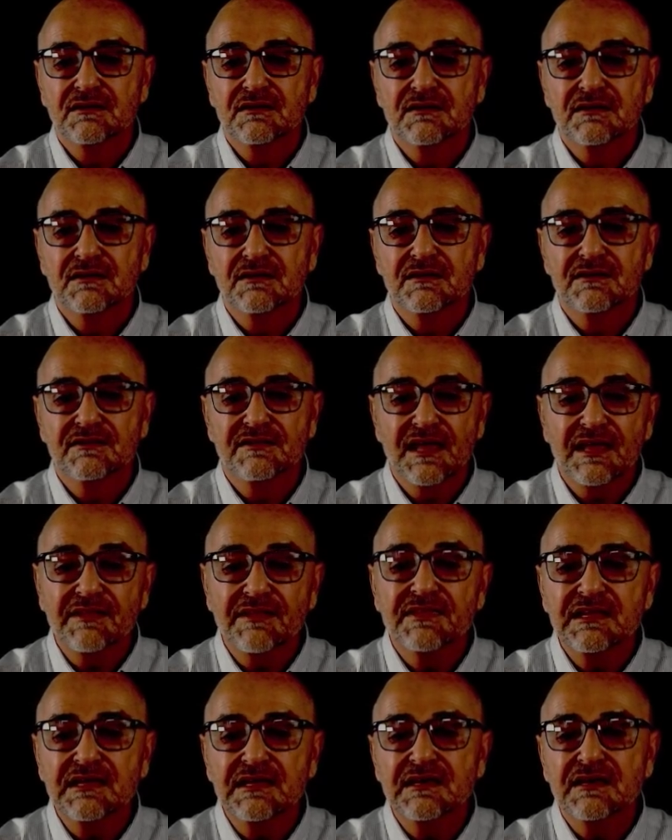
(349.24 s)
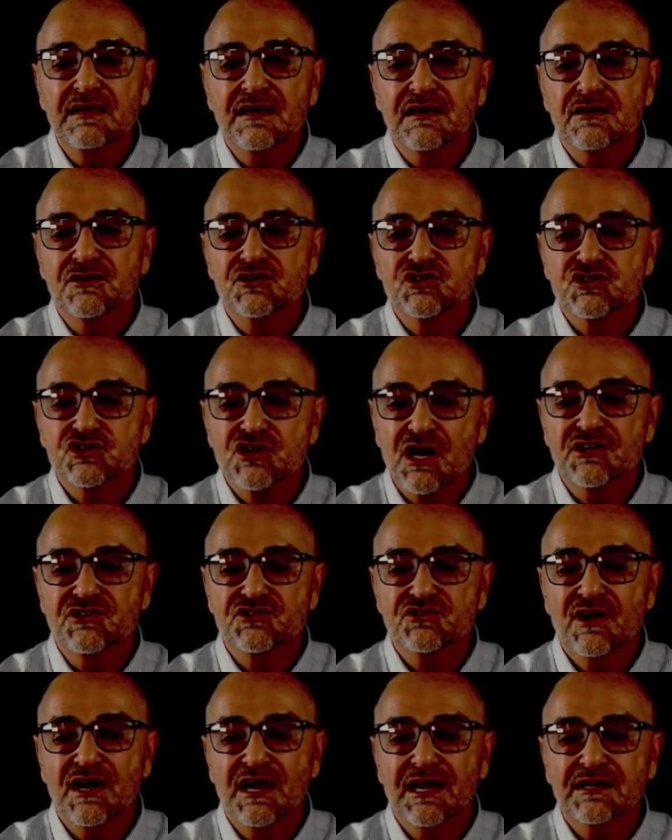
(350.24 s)
than the
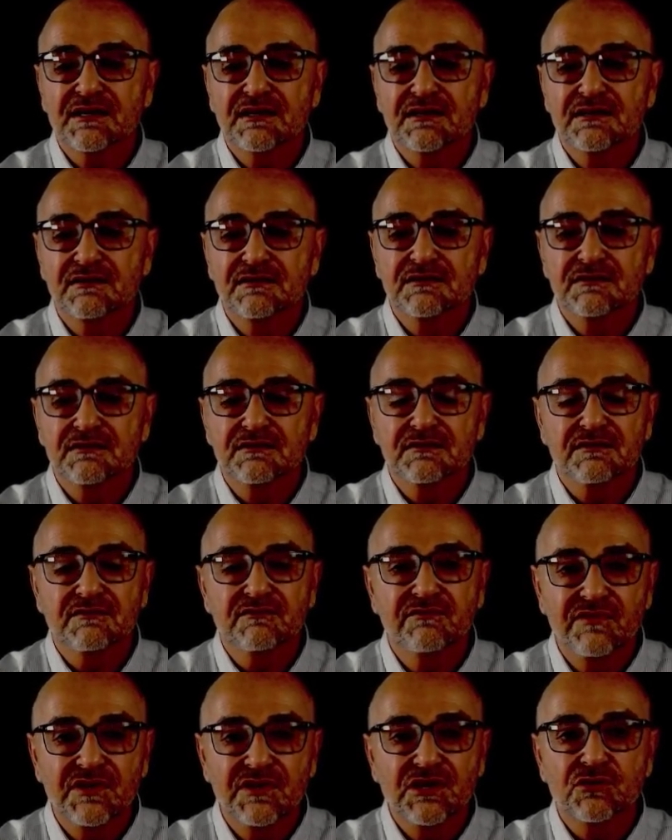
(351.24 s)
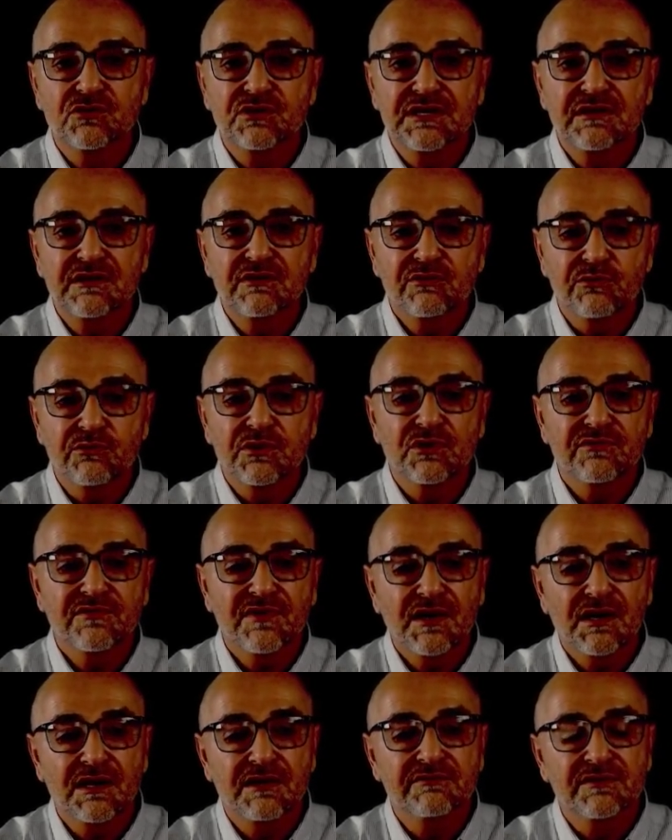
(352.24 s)
ShotTrack VOD
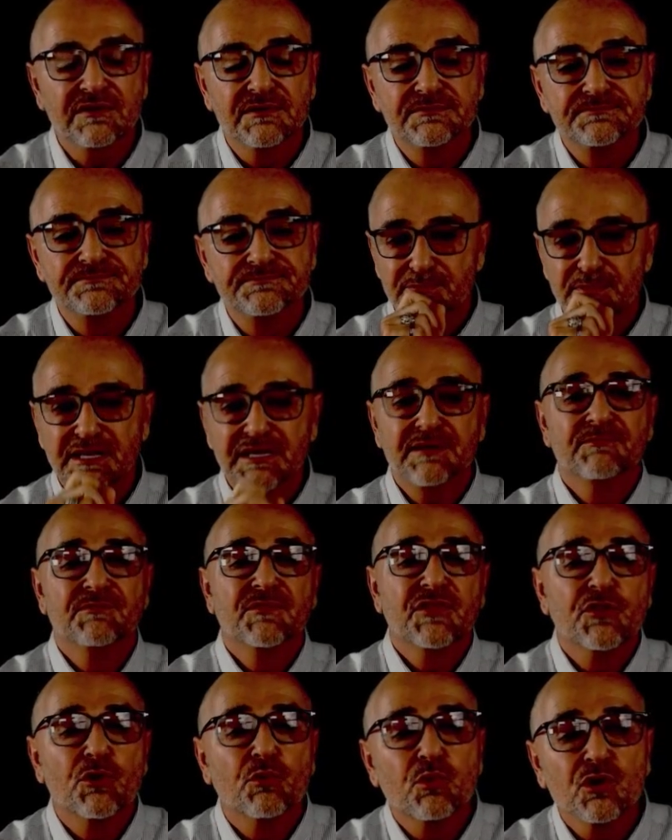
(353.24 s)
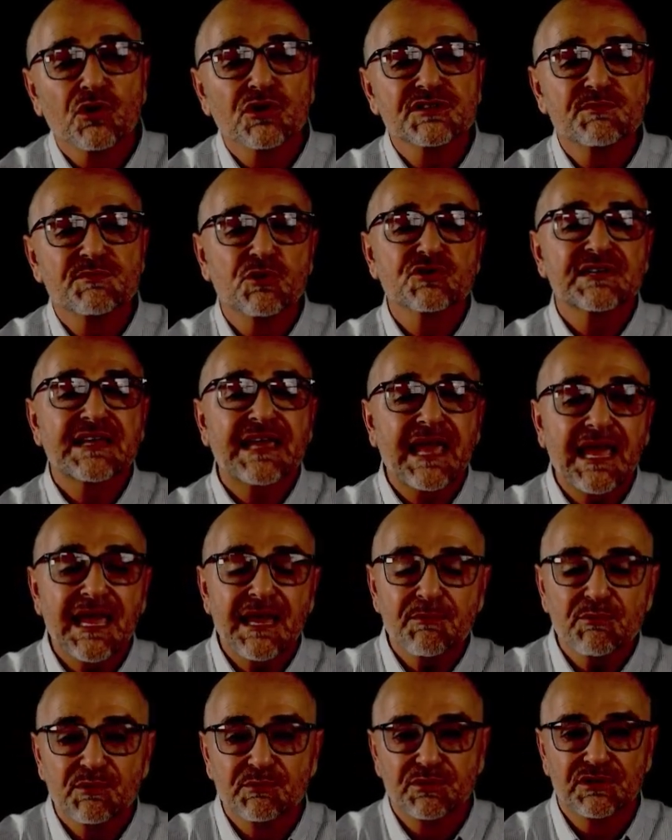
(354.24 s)
305. The world's most
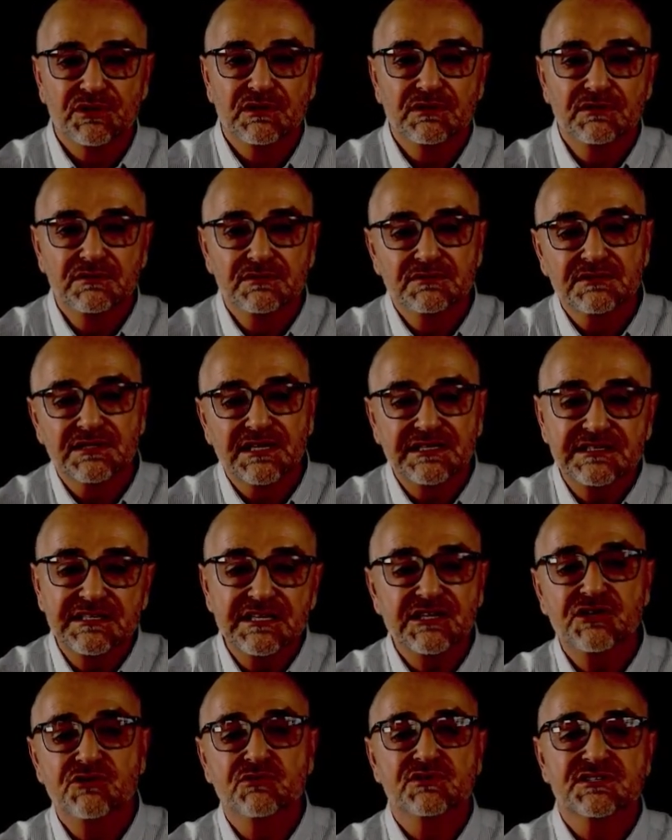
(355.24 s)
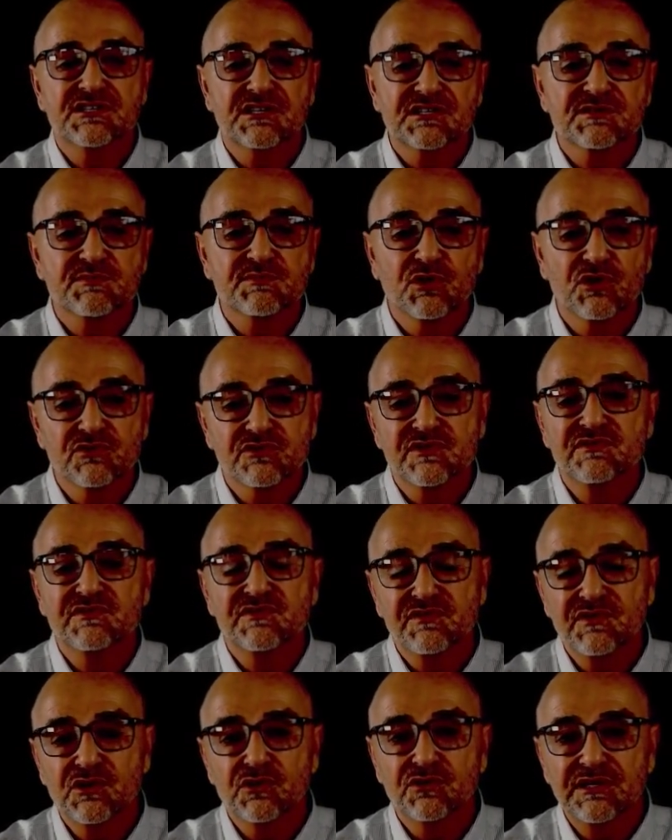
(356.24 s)
capable continuous explosives
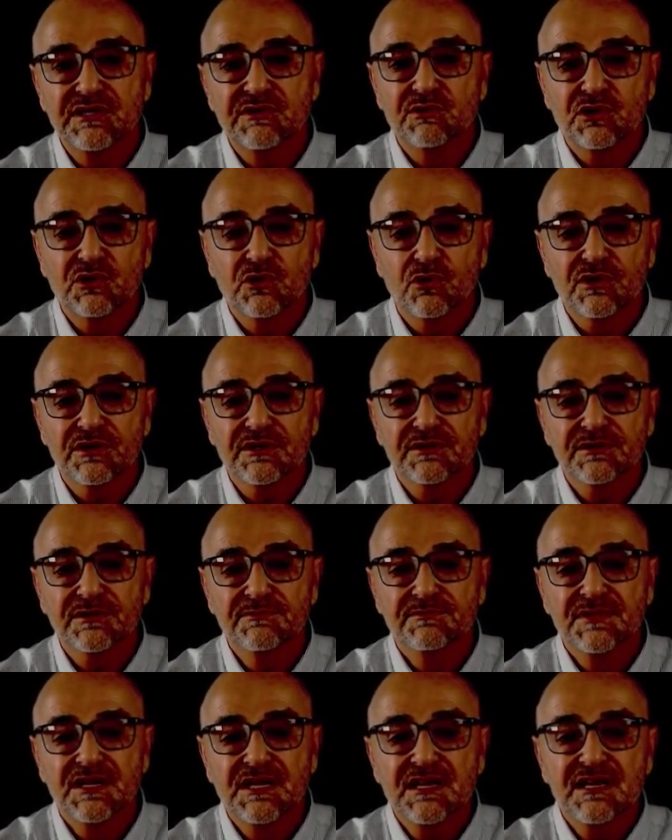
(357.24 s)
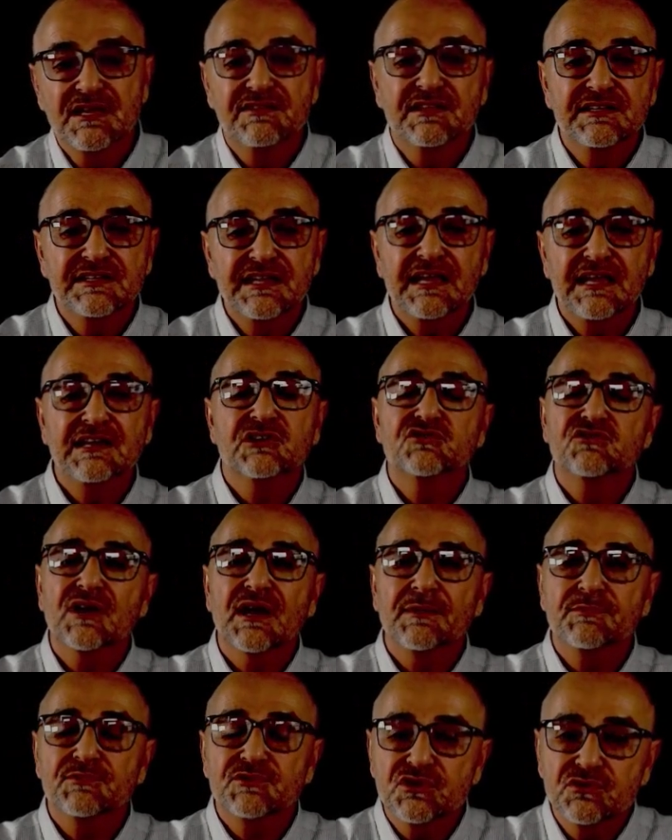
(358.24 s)
VOD recorder, the
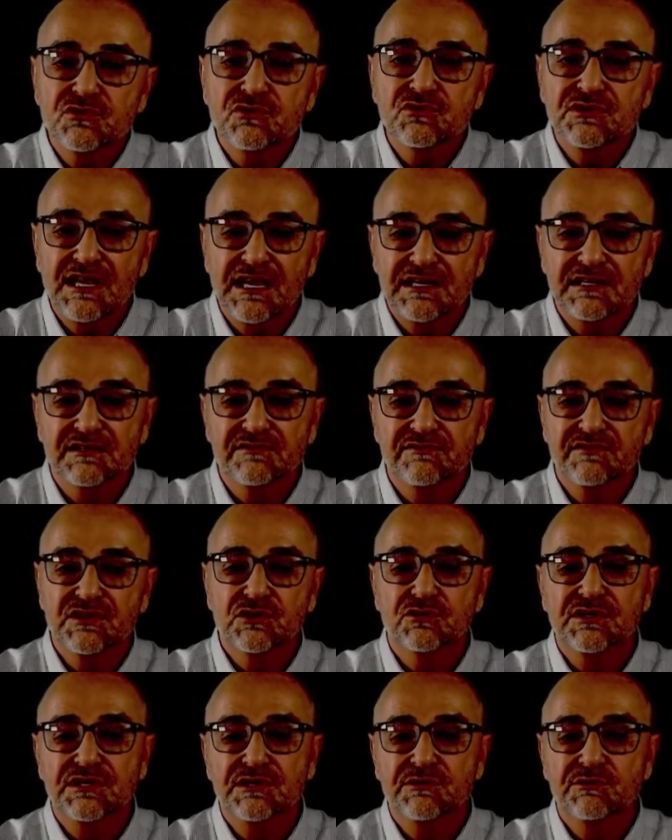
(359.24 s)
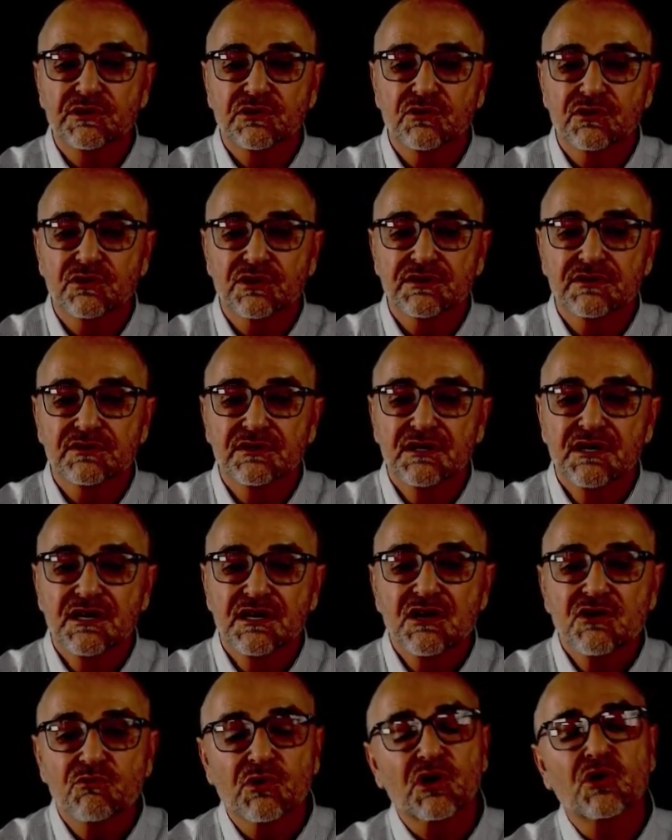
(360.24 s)
DataTrap 2 data VOD recorder,
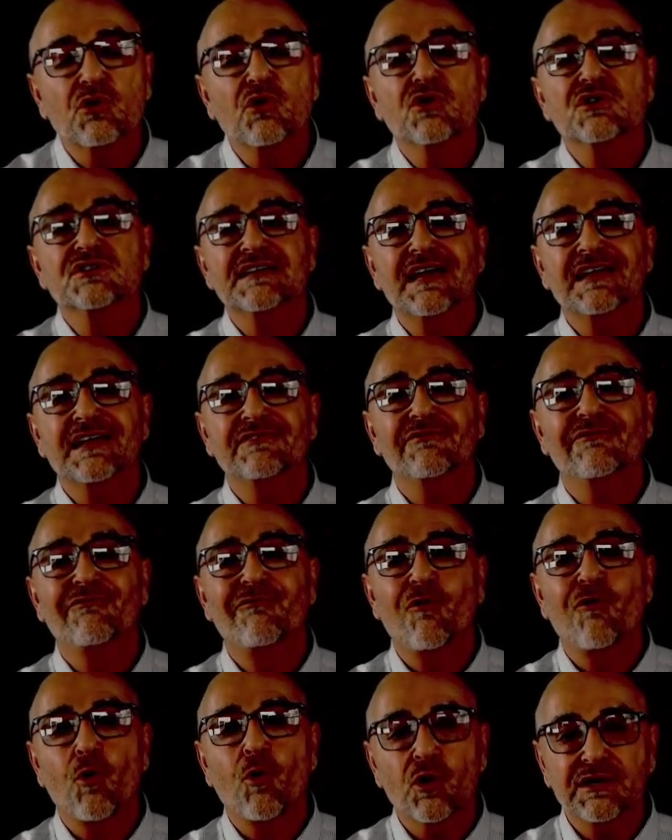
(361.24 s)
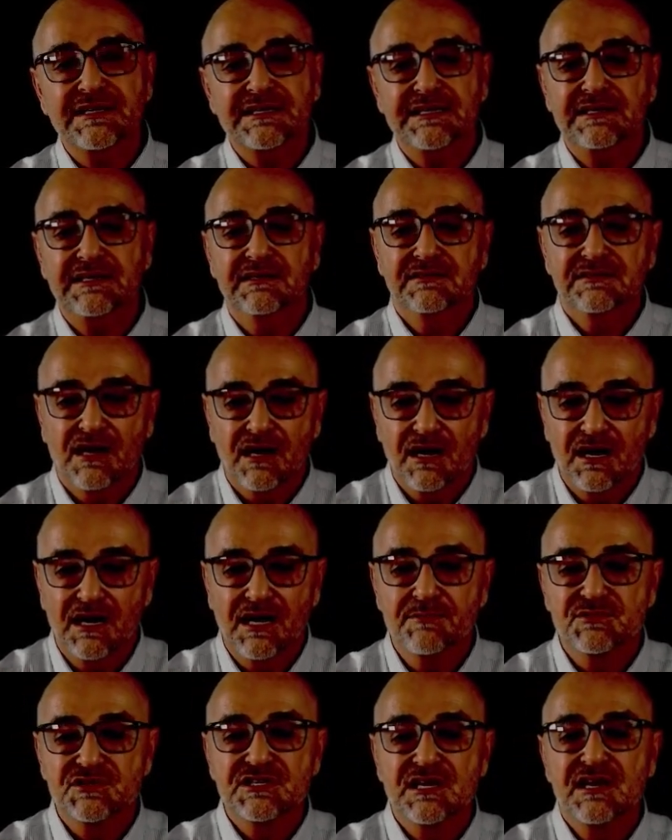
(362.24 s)
records at 40
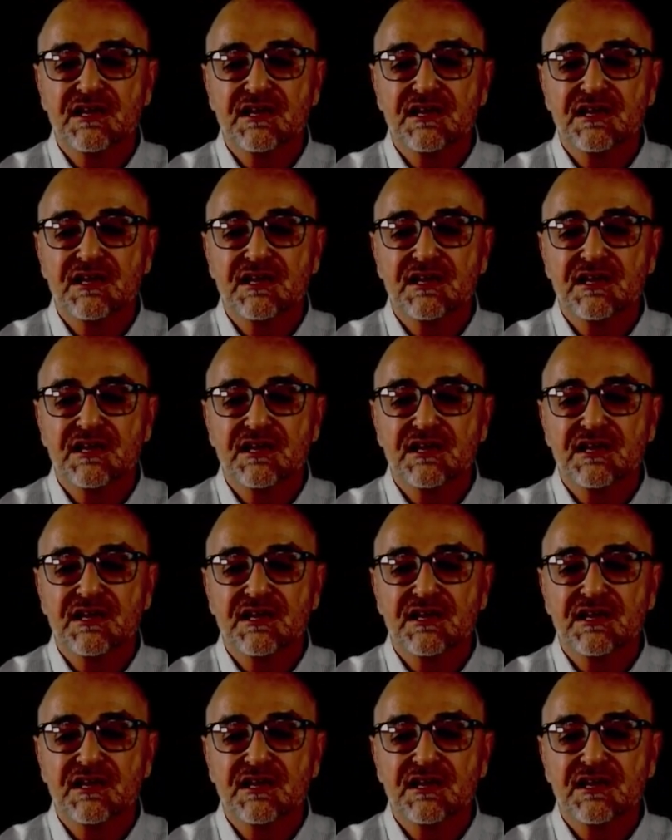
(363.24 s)
times the